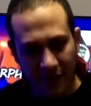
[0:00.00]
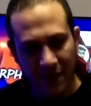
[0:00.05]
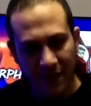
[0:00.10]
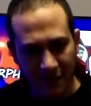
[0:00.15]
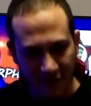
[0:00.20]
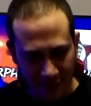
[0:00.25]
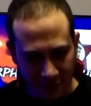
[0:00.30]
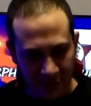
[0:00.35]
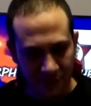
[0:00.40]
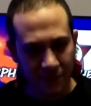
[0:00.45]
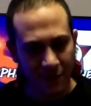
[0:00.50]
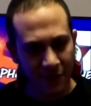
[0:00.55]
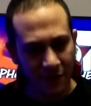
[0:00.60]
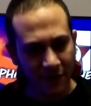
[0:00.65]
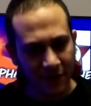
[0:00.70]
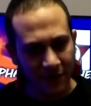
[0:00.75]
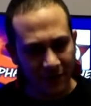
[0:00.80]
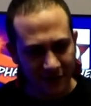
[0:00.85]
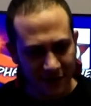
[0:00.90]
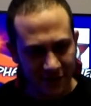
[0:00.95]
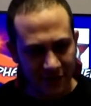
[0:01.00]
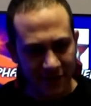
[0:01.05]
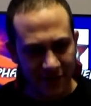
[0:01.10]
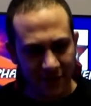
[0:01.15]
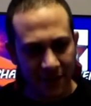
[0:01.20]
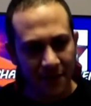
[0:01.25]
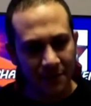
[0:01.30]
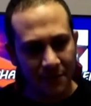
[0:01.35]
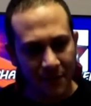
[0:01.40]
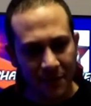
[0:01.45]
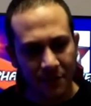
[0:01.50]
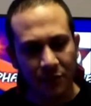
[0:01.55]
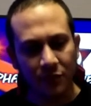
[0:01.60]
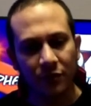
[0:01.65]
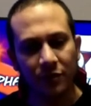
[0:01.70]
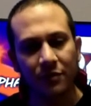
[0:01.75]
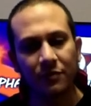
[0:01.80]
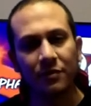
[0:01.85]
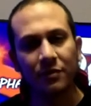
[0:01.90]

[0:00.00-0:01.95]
experiences that people